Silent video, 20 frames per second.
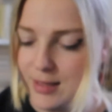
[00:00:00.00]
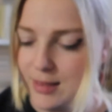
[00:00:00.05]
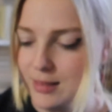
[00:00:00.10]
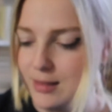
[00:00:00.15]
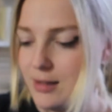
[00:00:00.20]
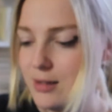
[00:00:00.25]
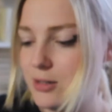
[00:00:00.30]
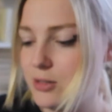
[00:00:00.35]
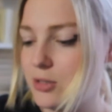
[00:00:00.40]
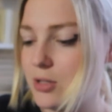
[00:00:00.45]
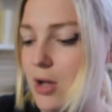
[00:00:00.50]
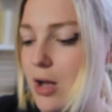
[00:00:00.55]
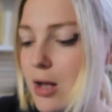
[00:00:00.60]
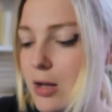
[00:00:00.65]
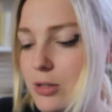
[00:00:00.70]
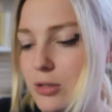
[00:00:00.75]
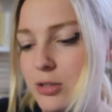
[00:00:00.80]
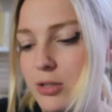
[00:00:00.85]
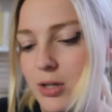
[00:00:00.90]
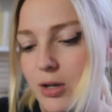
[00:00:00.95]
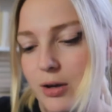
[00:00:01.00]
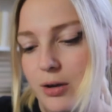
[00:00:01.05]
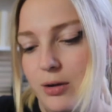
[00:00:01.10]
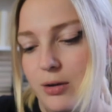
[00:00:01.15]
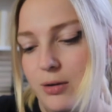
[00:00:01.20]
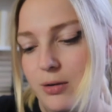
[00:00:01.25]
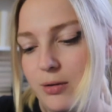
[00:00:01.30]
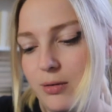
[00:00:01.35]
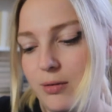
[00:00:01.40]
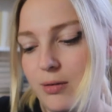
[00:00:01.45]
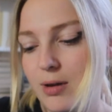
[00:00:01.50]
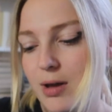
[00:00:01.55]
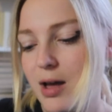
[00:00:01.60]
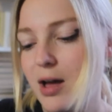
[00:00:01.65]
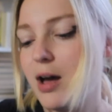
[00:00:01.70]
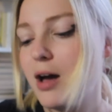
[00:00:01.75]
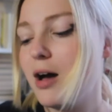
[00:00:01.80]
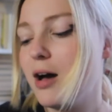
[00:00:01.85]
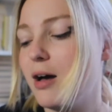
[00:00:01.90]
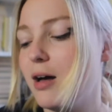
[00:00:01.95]
There's also,
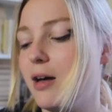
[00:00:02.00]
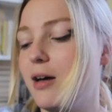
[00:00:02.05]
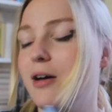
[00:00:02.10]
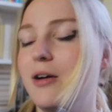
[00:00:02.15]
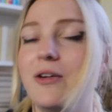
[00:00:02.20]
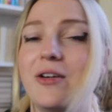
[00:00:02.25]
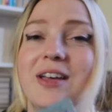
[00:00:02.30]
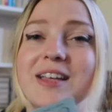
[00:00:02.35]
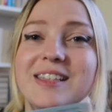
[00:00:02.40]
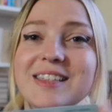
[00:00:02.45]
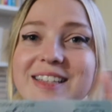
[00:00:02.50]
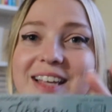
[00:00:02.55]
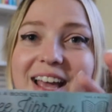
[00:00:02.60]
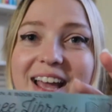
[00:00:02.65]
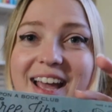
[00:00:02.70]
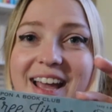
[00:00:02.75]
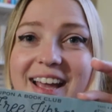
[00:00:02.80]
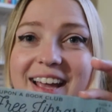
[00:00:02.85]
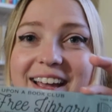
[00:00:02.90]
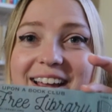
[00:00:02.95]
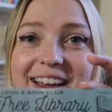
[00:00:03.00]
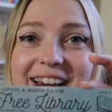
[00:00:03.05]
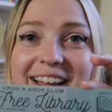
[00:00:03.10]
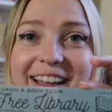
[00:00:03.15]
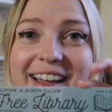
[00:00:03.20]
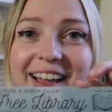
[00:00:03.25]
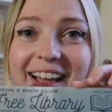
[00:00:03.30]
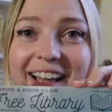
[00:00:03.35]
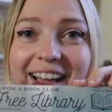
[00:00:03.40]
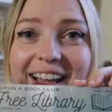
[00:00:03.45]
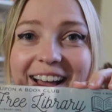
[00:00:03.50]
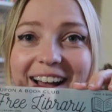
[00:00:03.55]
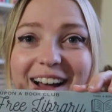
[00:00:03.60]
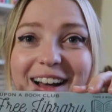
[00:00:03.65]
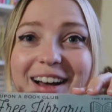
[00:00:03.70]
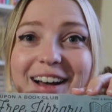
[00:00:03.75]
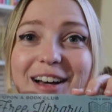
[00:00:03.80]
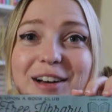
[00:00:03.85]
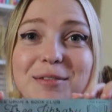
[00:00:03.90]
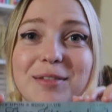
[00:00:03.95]
oh, it's a
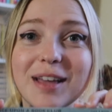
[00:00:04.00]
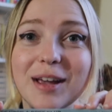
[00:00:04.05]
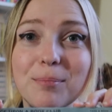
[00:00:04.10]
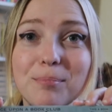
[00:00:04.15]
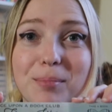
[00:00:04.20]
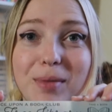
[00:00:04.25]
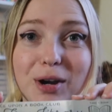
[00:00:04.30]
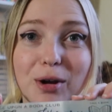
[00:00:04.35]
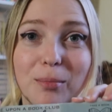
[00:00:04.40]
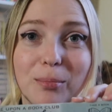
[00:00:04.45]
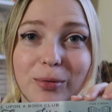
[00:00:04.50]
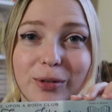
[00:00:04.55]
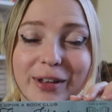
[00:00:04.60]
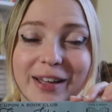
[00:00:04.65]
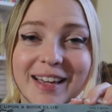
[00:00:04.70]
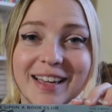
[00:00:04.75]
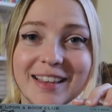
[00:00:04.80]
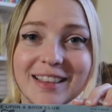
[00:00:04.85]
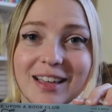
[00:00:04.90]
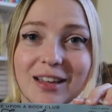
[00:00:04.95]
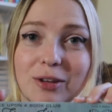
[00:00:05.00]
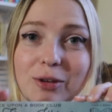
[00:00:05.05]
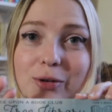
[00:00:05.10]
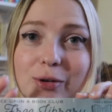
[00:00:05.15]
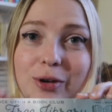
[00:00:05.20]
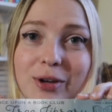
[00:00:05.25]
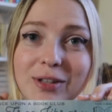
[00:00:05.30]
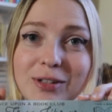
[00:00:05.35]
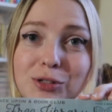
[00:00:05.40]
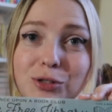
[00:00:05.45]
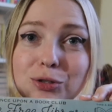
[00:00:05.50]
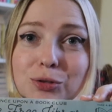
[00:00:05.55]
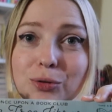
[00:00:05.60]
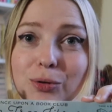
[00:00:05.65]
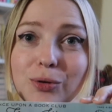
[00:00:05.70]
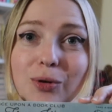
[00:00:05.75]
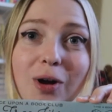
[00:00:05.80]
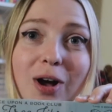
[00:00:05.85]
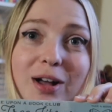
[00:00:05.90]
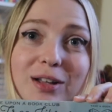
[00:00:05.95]
like metal plate that you could
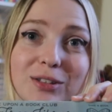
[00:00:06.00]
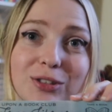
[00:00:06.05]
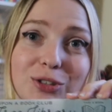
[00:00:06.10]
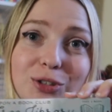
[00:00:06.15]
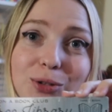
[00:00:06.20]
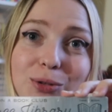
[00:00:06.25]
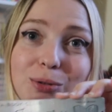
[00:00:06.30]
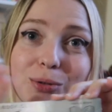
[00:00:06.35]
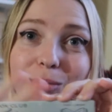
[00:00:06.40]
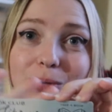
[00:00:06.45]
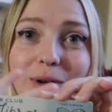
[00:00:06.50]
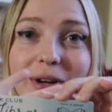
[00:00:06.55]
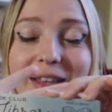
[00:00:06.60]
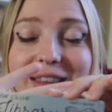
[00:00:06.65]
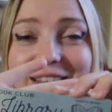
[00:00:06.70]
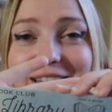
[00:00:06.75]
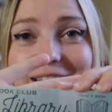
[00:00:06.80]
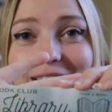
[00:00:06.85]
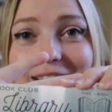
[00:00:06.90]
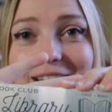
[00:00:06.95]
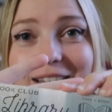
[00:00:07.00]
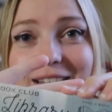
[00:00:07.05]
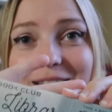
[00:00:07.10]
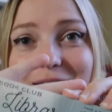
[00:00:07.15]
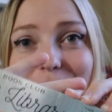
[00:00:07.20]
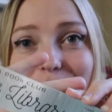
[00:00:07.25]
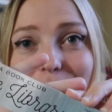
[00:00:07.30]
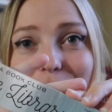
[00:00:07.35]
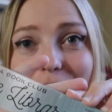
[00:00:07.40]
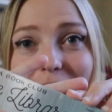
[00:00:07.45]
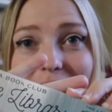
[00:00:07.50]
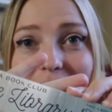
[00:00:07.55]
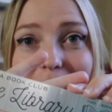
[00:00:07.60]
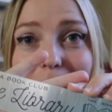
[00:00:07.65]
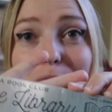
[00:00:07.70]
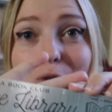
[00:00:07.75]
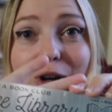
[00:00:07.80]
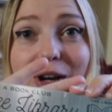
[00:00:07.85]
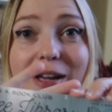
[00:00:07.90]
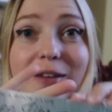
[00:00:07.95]
screw on to the little free
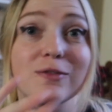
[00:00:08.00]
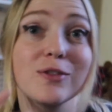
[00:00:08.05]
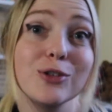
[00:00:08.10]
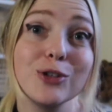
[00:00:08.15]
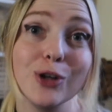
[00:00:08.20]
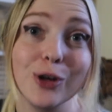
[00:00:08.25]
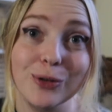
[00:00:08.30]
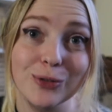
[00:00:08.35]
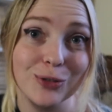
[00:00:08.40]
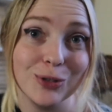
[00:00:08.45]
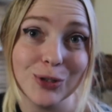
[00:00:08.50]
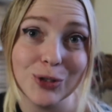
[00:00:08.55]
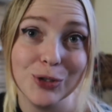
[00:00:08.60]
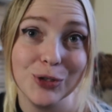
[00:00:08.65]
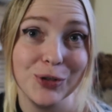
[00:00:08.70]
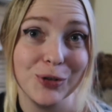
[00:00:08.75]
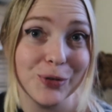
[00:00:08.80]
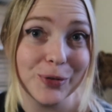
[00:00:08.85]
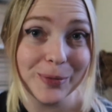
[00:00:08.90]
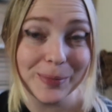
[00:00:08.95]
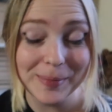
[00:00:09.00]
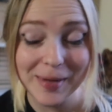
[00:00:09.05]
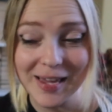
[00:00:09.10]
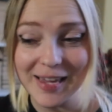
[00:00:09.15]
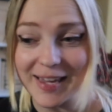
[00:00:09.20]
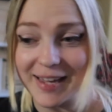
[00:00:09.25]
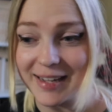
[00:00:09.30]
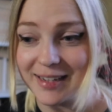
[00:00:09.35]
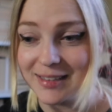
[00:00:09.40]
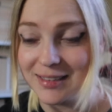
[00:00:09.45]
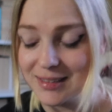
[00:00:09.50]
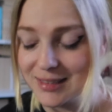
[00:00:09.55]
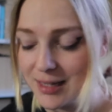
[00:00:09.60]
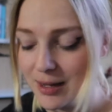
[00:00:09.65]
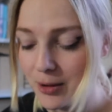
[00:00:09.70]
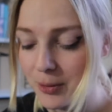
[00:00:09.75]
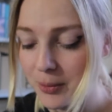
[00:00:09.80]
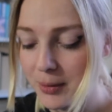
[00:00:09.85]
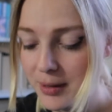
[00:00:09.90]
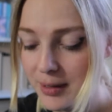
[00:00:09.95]
library if you chose to make it.
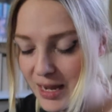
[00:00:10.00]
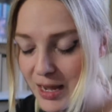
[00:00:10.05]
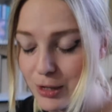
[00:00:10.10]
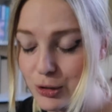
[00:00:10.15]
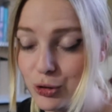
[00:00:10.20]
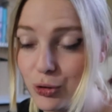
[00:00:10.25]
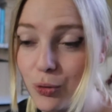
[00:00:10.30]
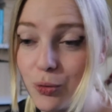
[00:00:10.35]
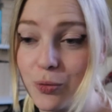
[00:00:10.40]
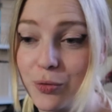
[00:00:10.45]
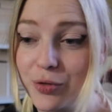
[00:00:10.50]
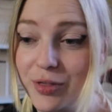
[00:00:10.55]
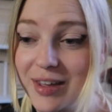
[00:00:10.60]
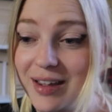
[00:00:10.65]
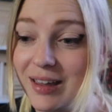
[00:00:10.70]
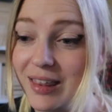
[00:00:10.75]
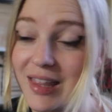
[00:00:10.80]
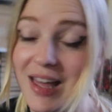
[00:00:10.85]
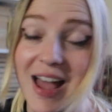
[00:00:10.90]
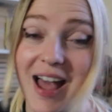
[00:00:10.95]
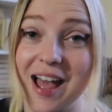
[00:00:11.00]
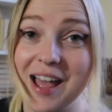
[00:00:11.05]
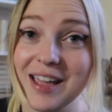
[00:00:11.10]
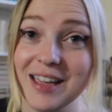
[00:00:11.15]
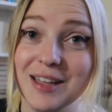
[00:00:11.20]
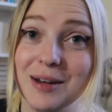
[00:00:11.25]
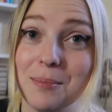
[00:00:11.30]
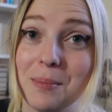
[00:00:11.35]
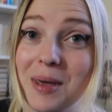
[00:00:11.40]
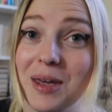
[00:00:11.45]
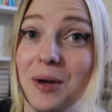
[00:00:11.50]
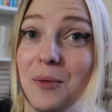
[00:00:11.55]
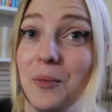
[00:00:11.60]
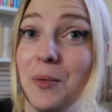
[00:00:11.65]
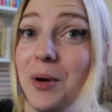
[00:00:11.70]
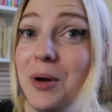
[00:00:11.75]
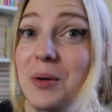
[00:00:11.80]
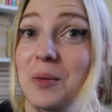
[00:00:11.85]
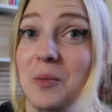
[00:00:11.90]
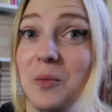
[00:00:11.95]
So I don't think that I can make
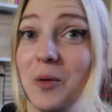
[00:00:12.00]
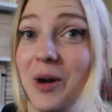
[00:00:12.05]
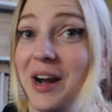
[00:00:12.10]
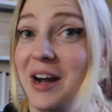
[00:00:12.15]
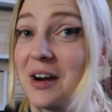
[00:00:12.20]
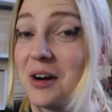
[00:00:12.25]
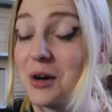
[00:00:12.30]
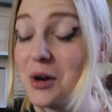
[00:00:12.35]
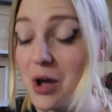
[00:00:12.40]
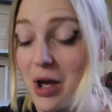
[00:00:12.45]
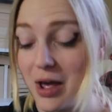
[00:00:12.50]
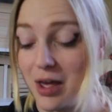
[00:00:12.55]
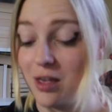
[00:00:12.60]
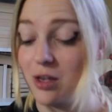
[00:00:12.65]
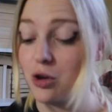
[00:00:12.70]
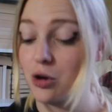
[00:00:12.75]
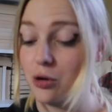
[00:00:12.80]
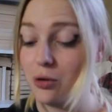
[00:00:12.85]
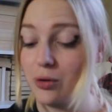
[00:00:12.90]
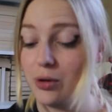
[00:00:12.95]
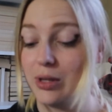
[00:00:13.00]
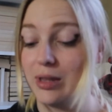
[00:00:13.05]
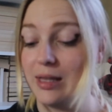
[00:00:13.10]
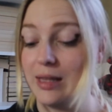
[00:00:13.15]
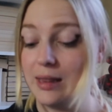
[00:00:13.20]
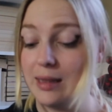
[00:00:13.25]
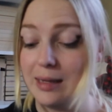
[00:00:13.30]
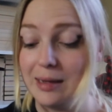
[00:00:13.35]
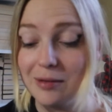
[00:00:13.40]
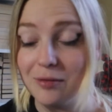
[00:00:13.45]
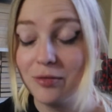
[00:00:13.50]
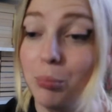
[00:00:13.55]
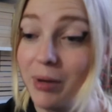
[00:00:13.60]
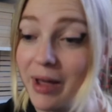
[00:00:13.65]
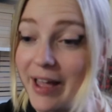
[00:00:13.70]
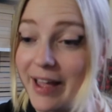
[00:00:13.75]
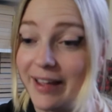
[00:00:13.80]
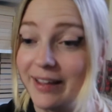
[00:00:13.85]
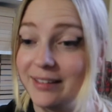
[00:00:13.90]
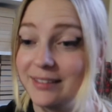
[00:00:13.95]
one where I currently live,
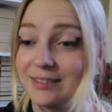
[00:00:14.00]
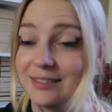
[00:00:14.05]
but